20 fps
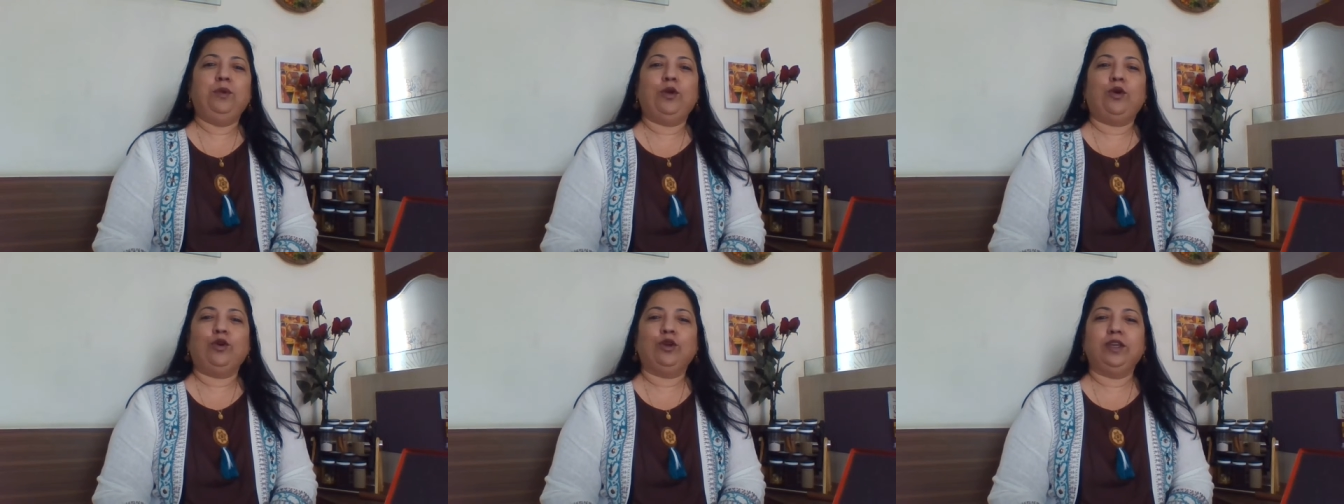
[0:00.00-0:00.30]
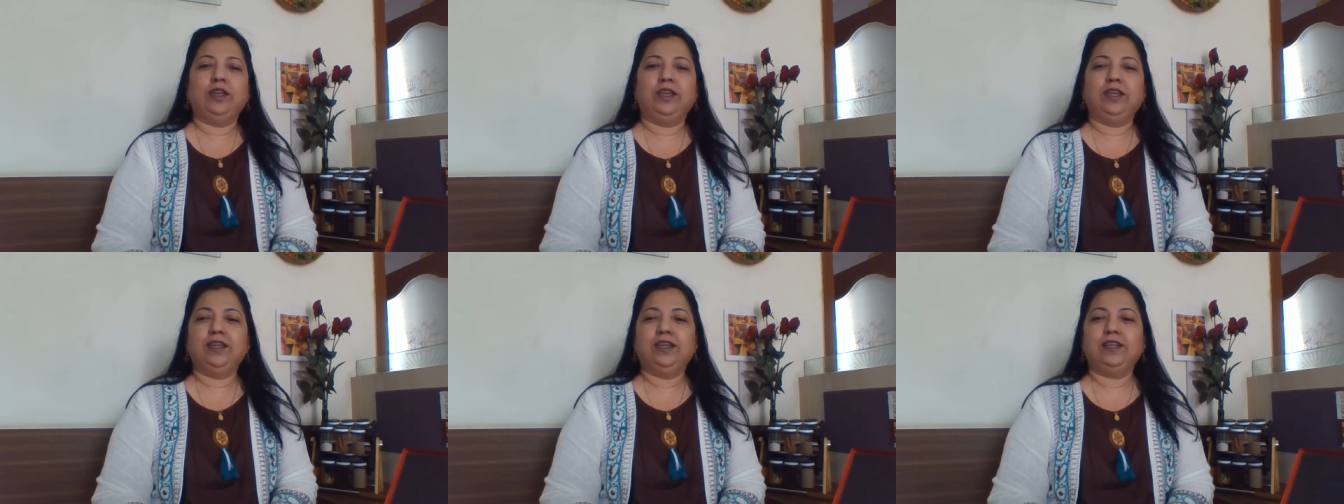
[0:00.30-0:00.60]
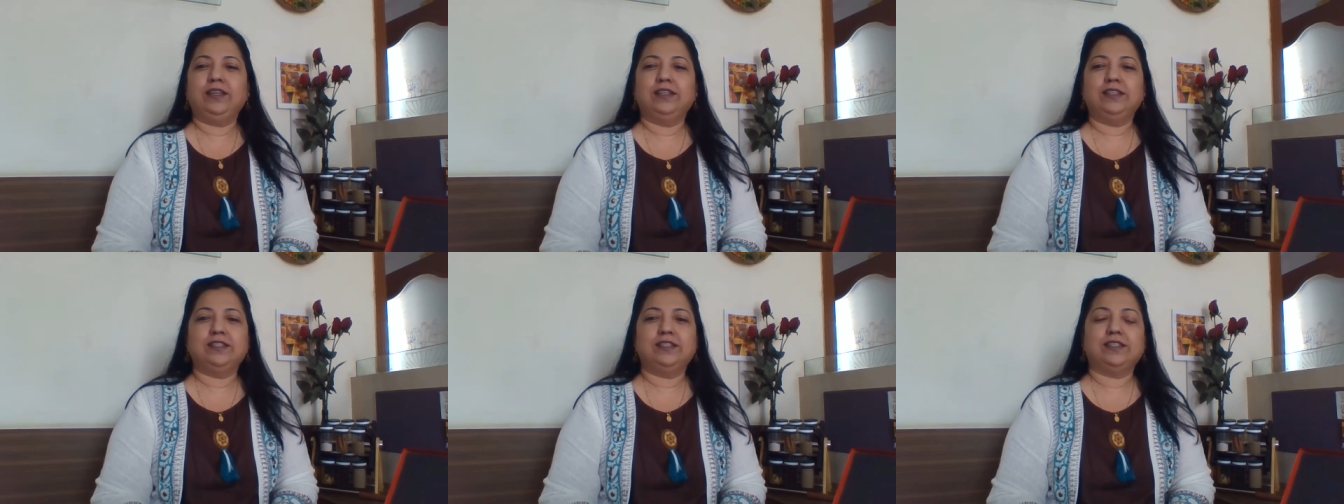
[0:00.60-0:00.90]

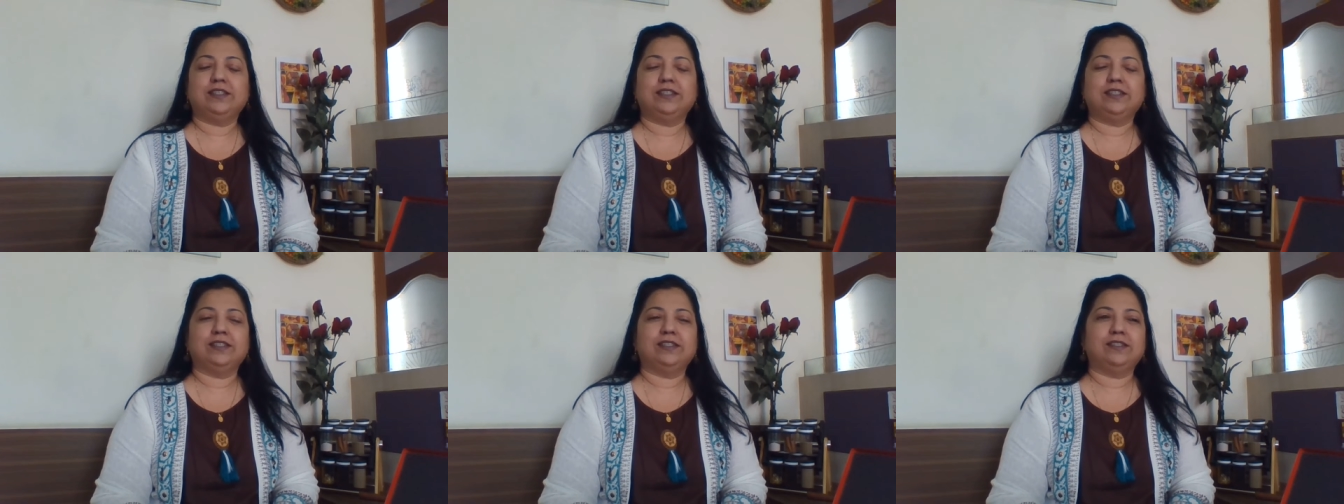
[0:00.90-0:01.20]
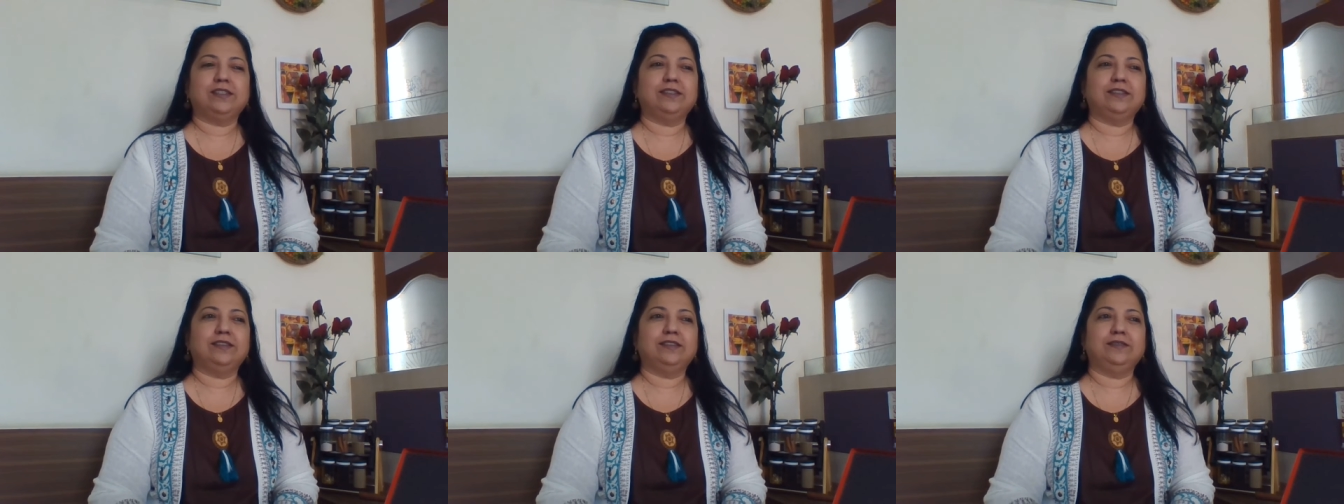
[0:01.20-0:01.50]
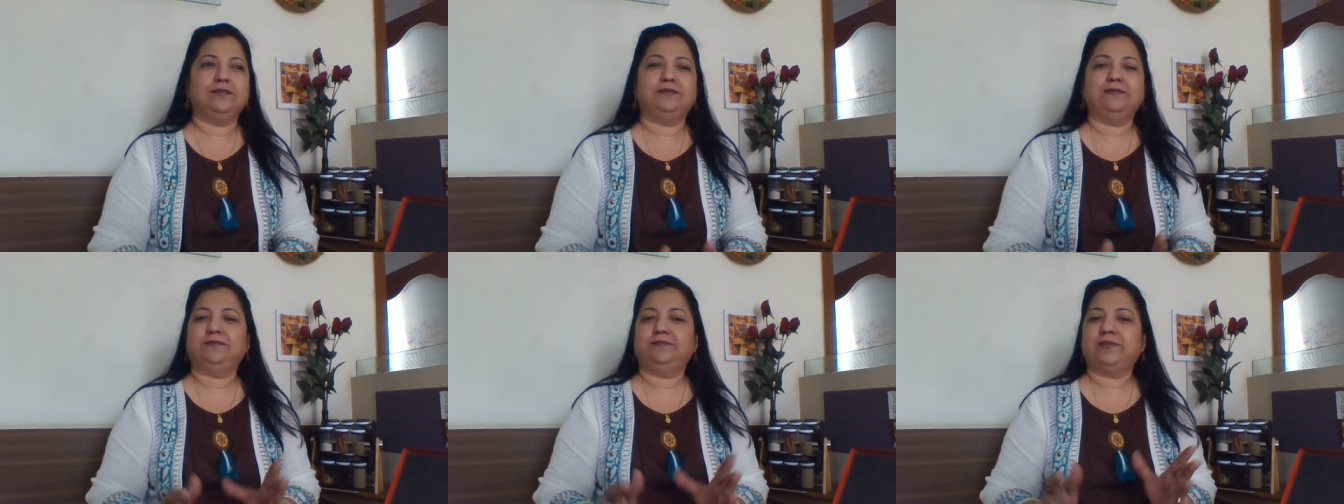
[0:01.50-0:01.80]
Blogging is
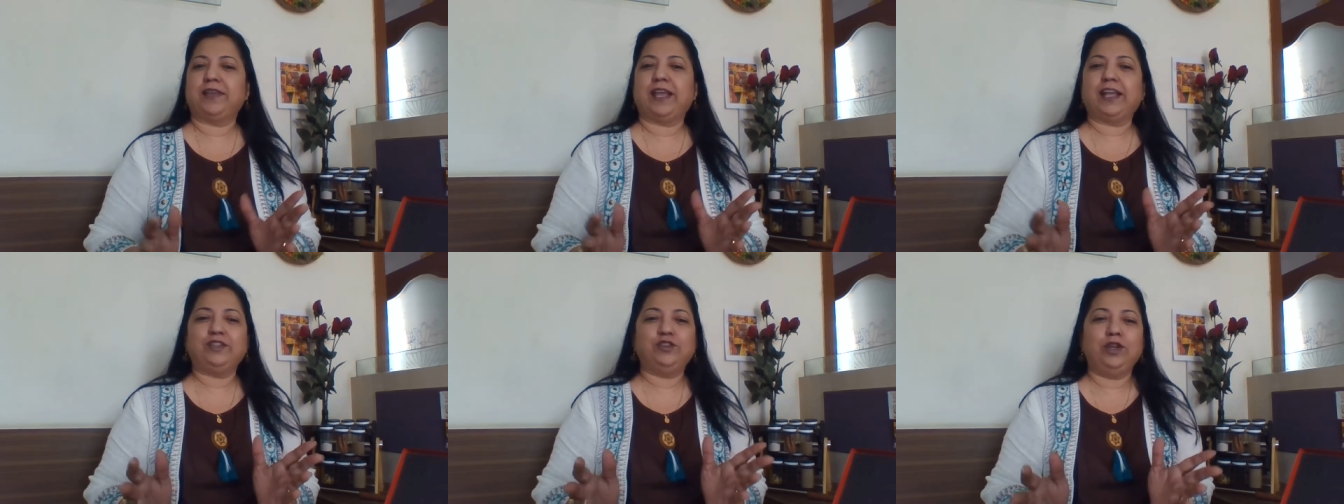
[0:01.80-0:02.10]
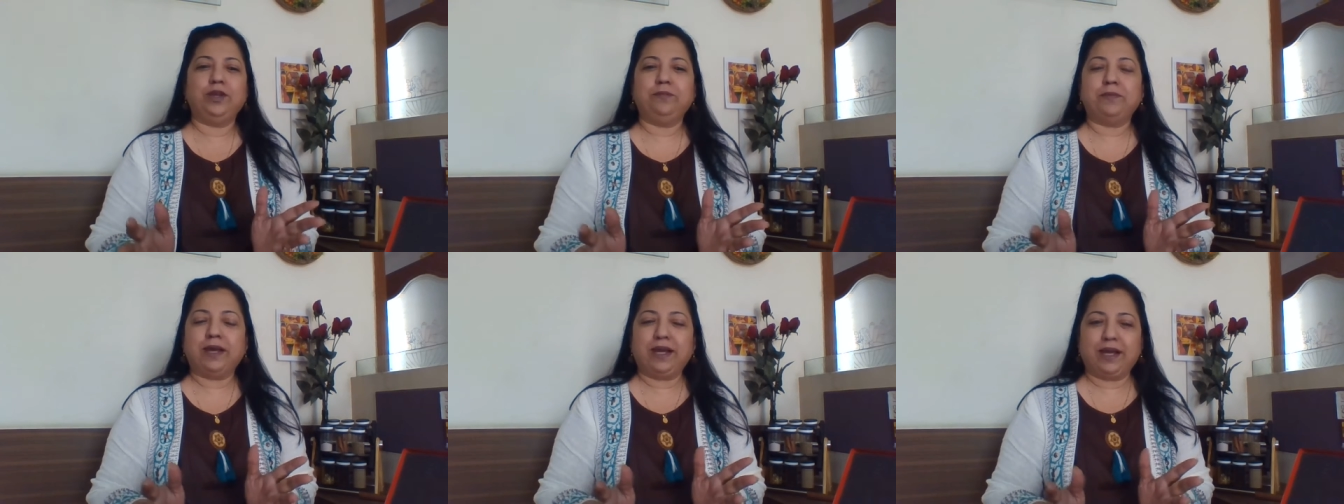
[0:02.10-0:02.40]
actually